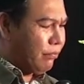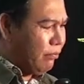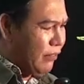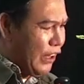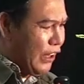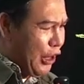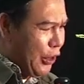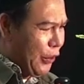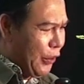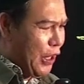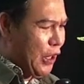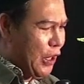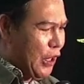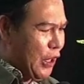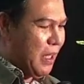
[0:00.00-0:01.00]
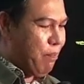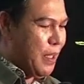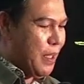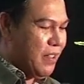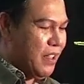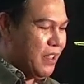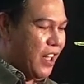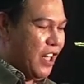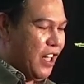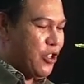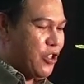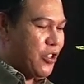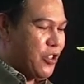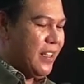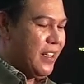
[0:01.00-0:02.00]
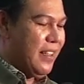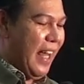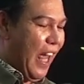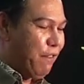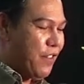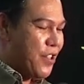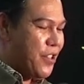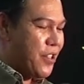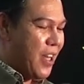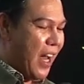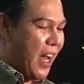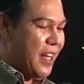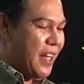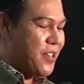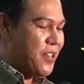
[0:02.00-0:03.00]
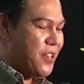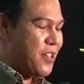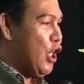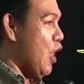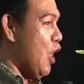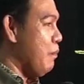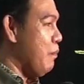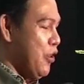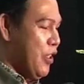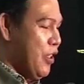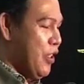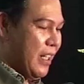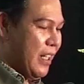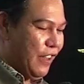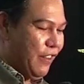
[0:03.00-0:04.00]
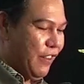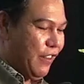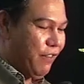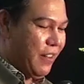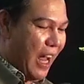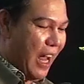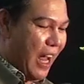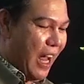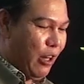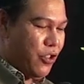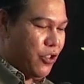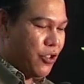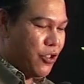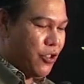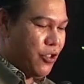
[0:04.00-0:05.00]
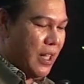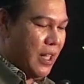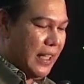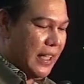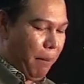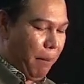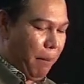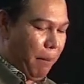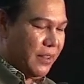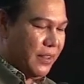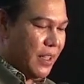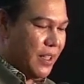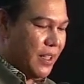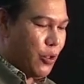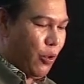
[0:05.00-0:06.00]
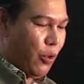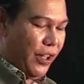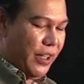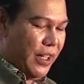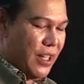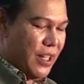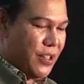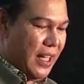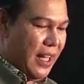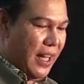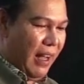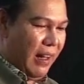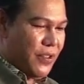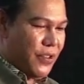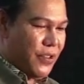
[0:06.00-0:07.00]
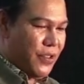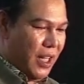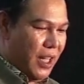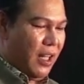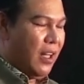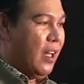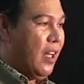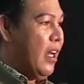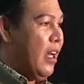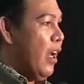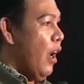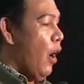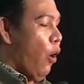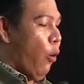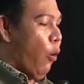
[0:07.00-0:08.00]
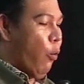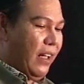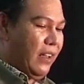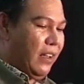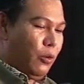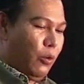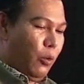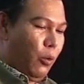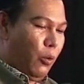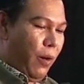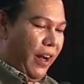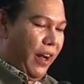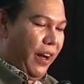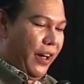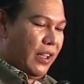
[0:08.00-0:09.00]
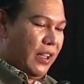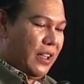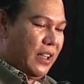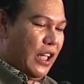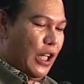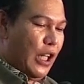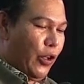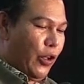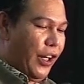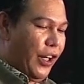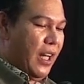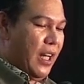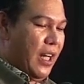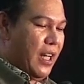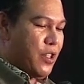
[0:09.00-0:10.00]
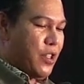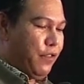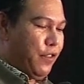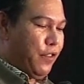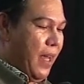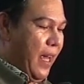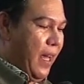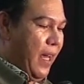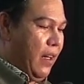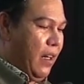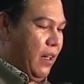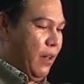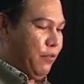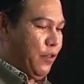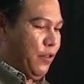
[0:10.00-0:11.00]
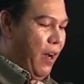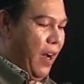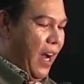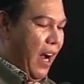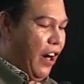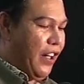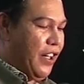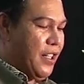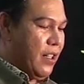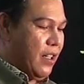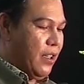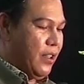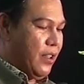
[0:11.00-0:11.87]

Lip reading: curriculum implementation, emphasize communicative language competence, or the CLC. What were the key learnings from RTOT?